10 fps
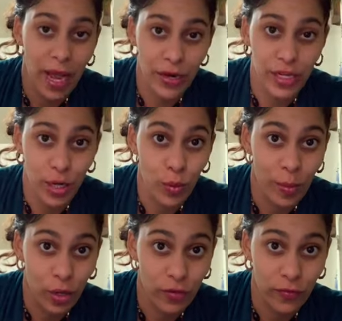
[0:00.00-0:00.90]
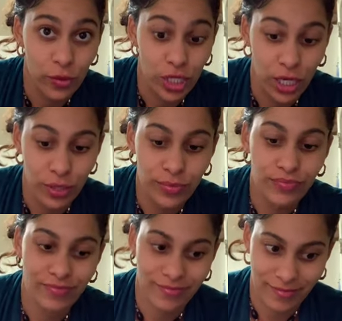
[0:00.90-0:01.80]
Pioneer Woman on the Food Channel.
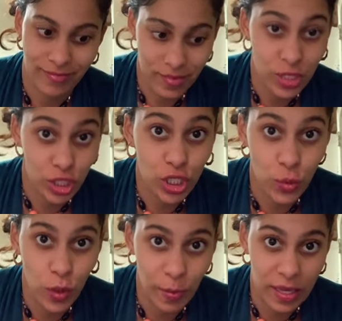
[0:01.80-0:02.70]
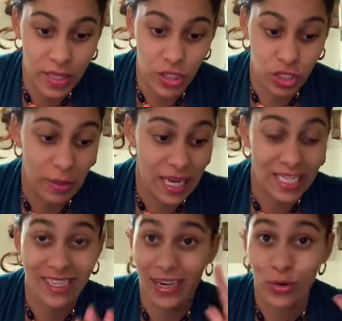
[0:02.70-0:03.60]
She's the one who made this. She made a
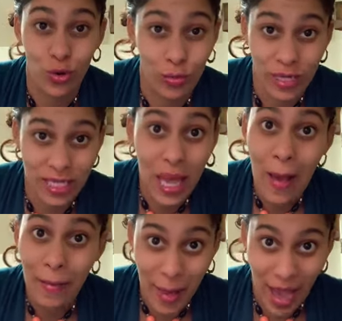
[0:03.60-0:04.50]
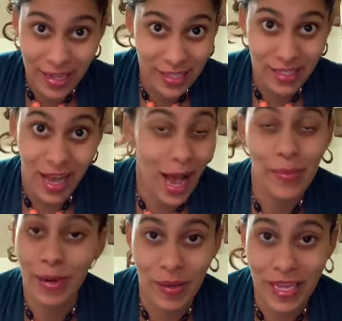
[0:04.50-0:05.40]
ginormous batch. I'm
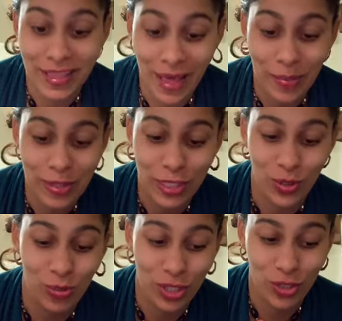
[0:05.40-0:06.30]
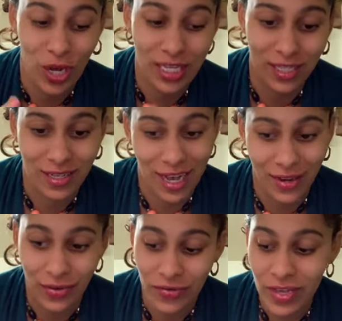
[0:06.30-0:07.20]
not making that much, so I'm just trying to kind
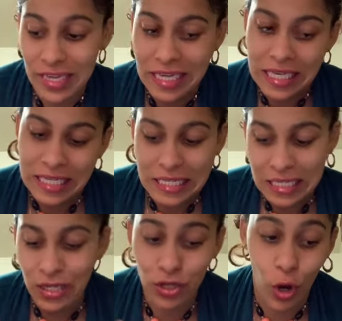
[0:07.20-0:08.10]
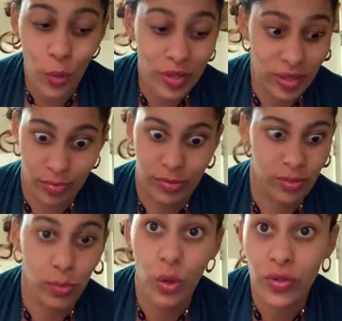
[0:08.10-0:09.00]
of go with
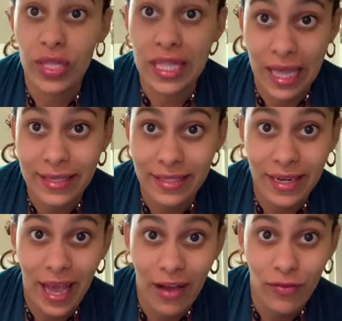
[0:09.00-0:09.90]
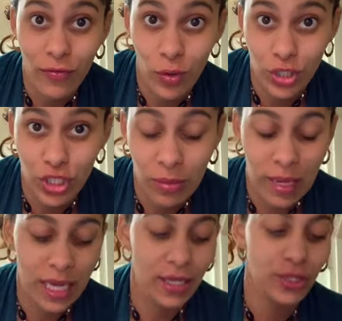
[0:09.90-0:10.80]
more than less than half of what she
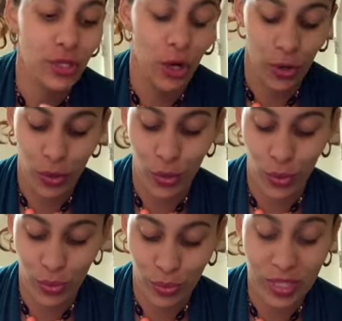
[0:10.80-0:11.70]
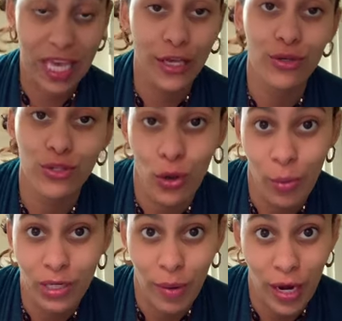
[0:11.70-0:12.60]
made. So thank you so
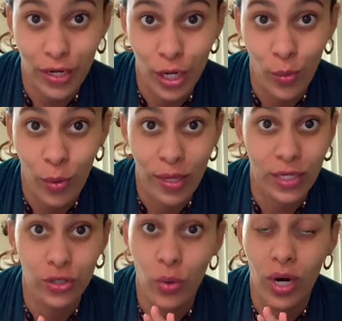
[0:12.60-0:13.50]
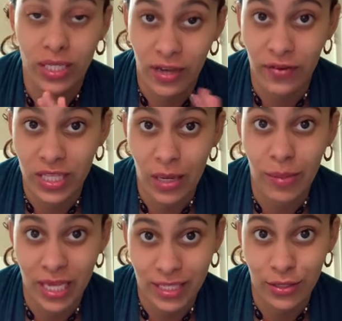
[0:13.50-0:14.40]
much, Pioneer Woman. You are definitely a
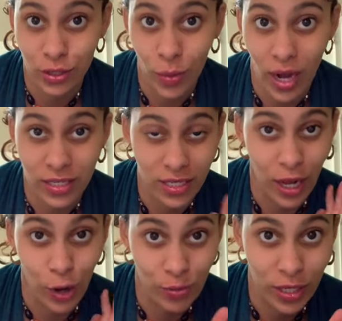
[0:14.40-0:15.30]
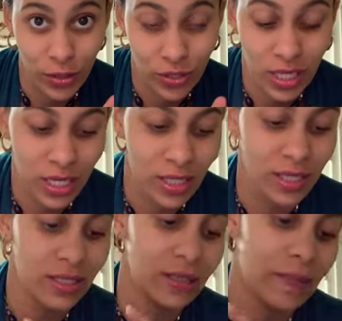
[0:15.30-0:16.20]
blessing to watch, and I hope that you're seeing this.